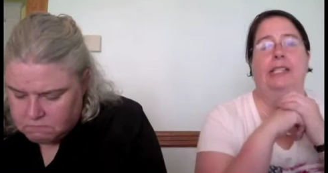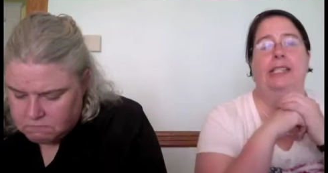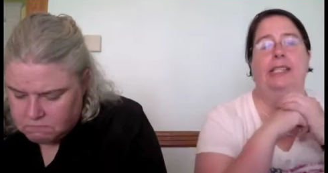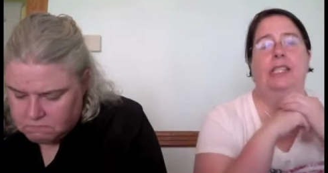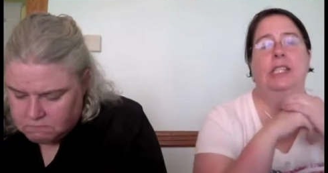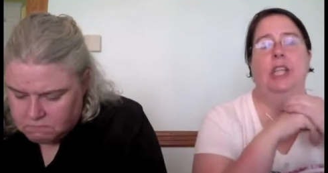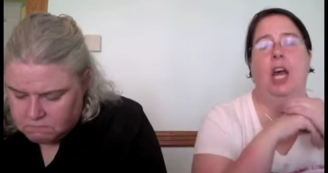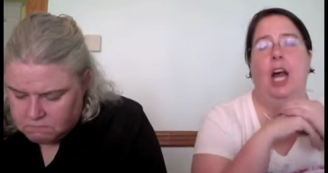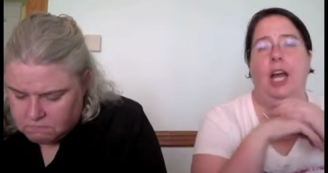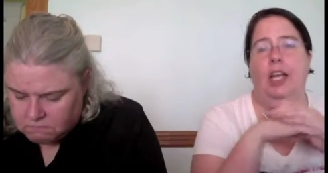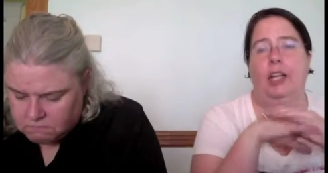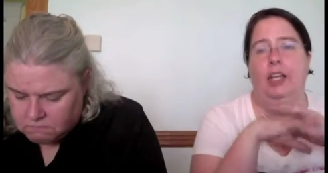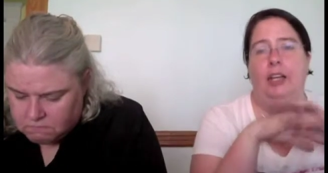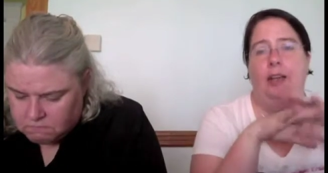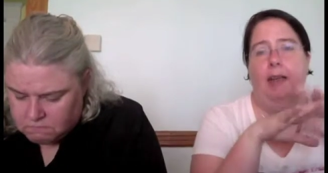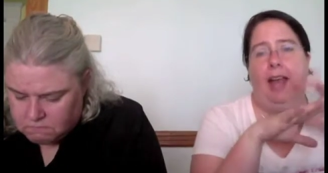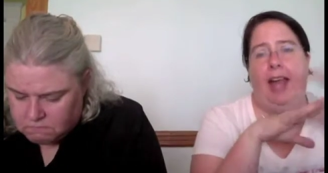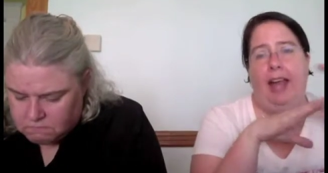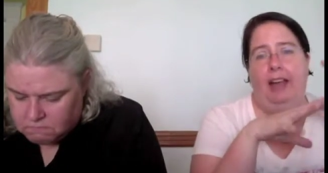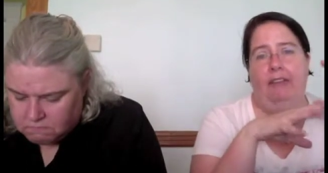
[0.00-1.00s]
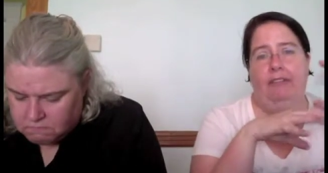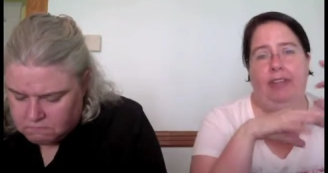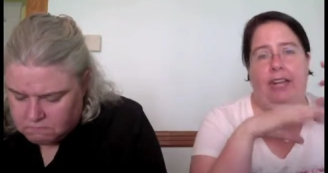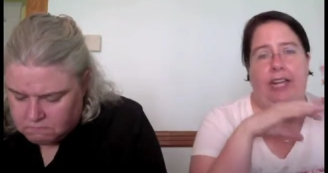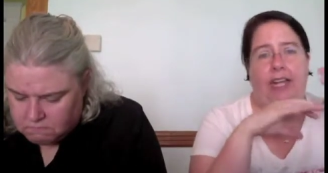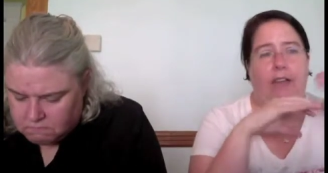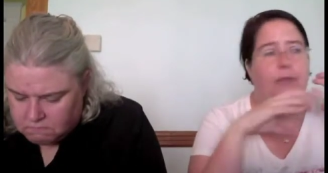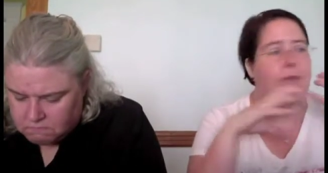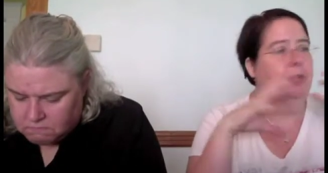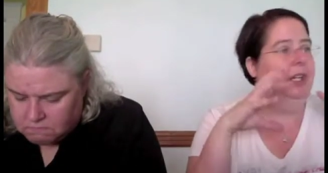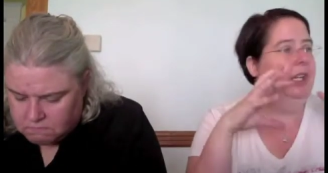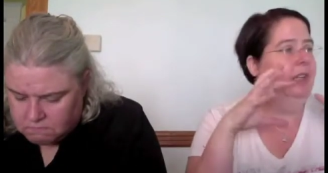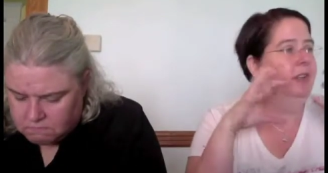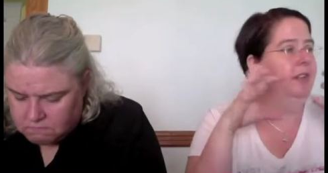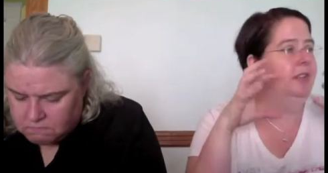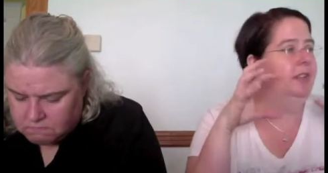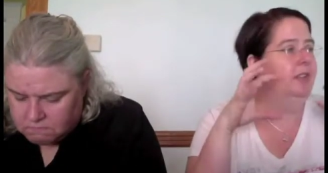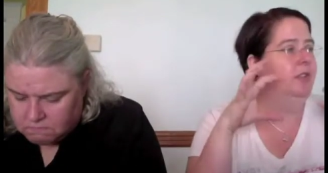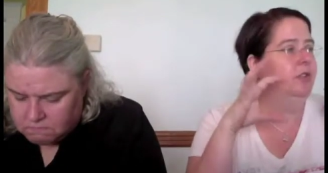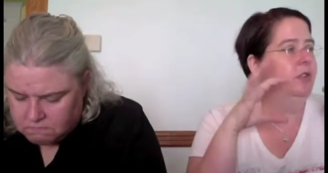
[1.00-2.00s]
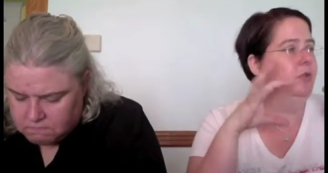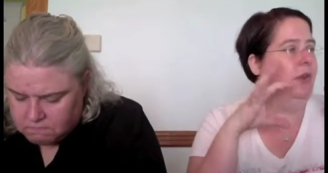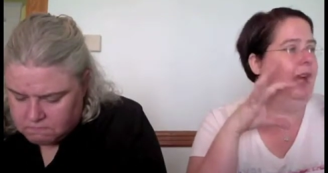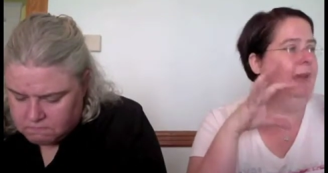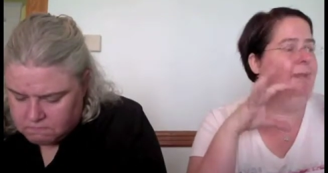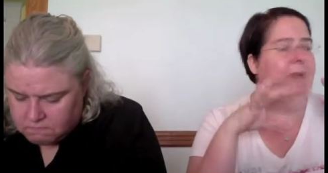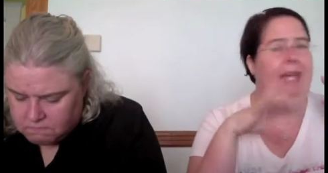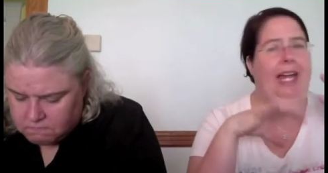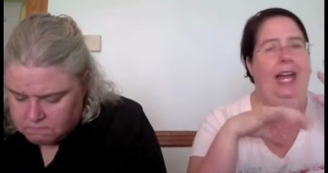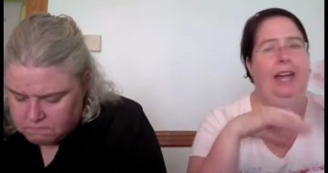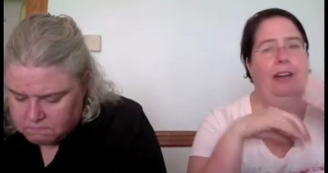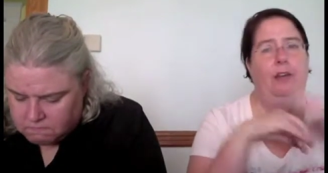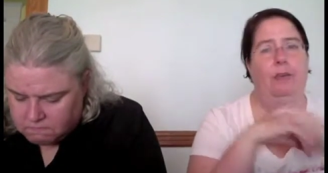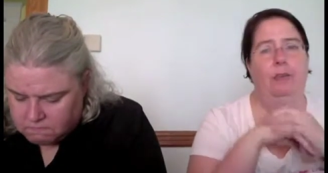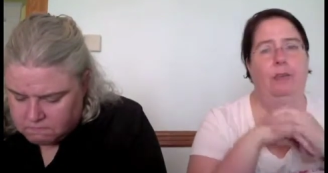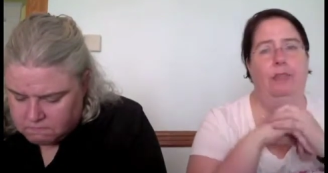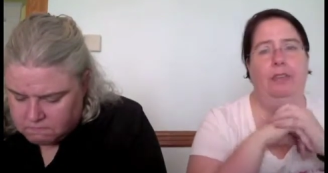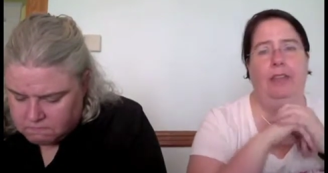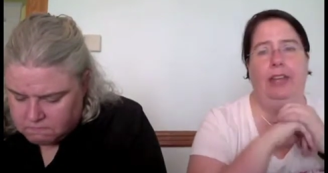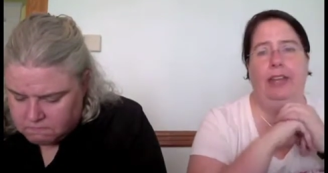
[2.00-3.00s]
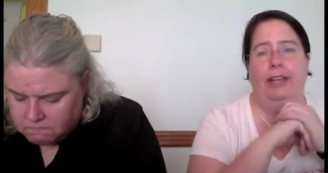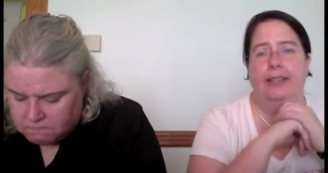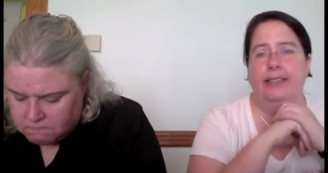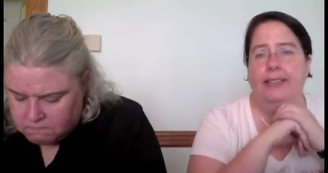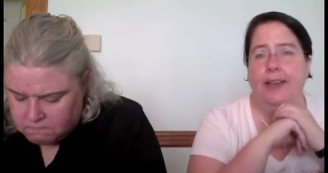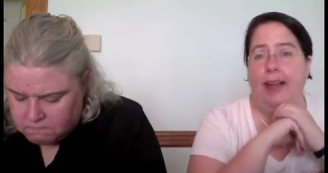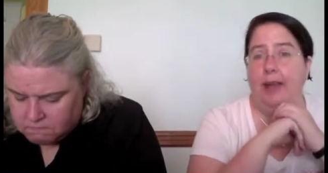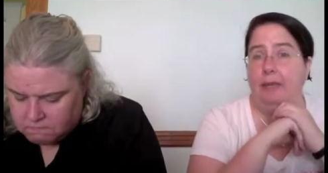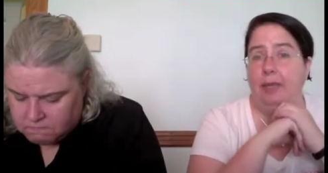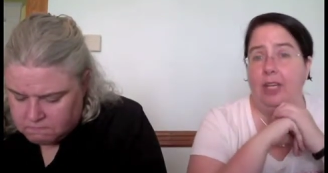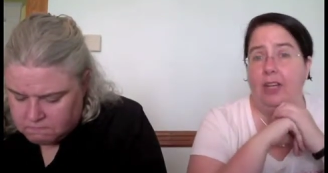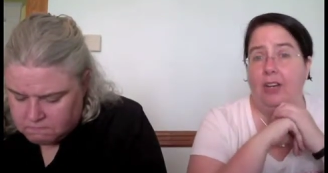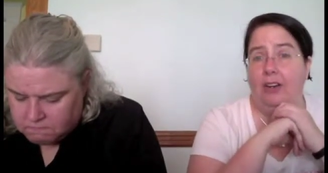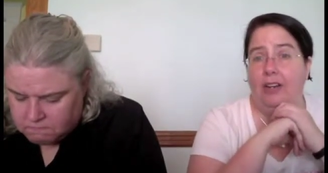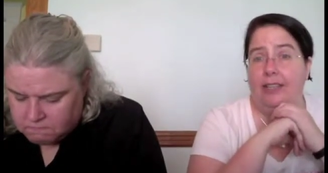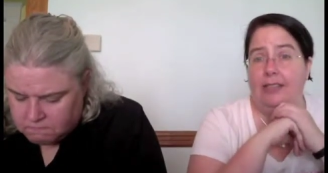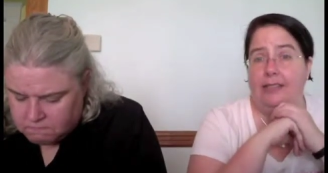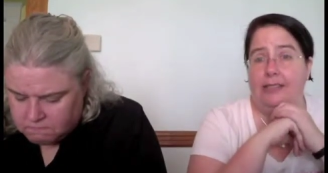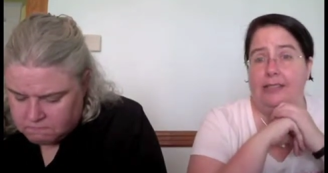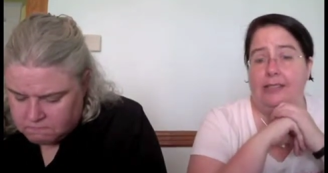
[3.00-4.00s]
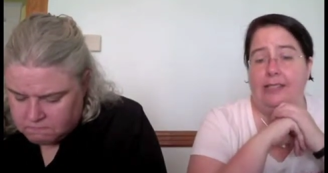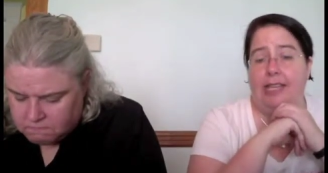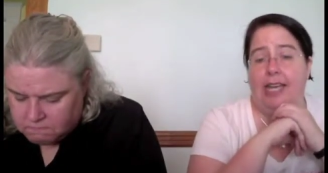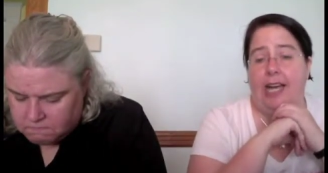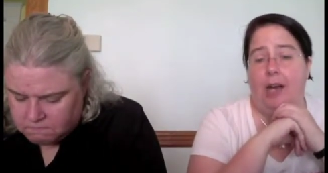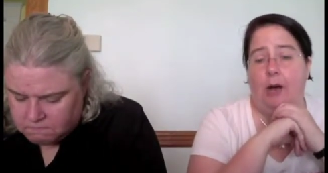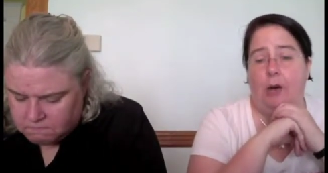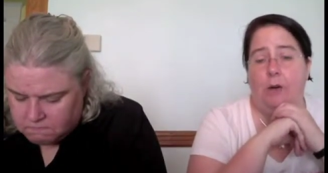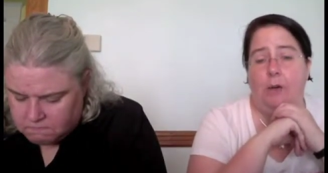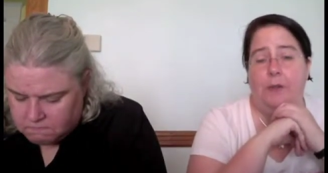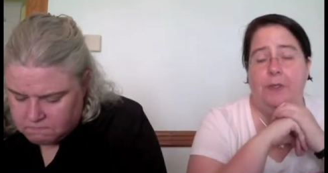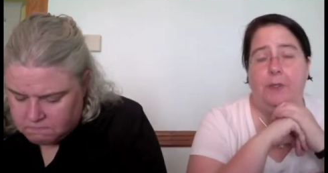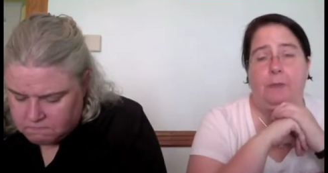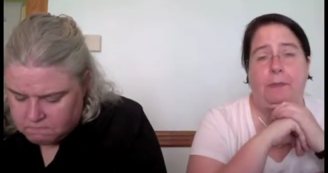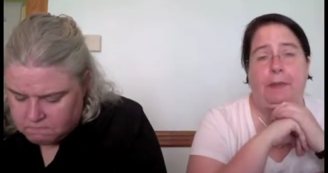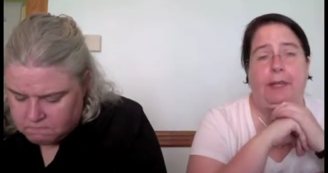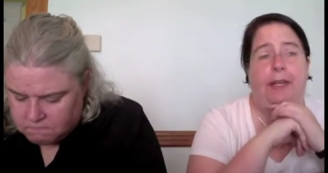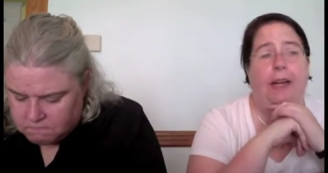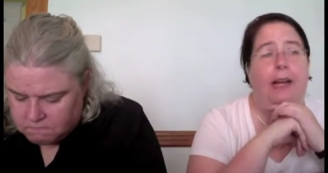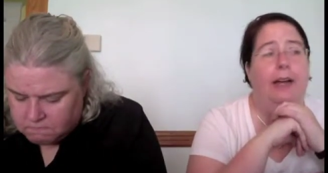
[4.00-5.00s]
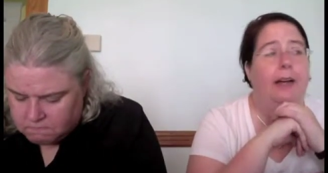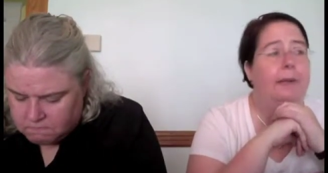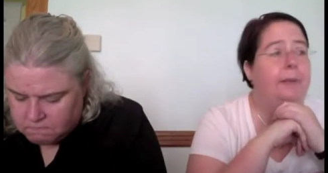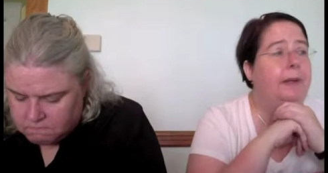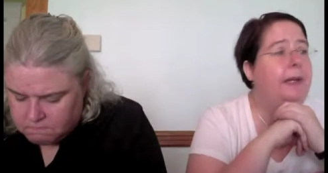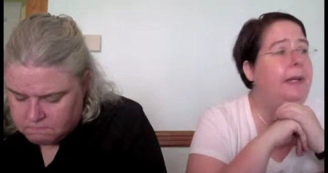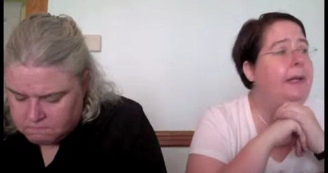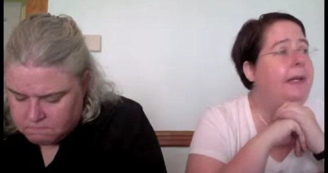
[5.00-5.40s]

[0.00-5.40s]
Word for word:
Speaker 1: It's not going to have any real striping, I don't think. So I'm curious to see how it will spin up.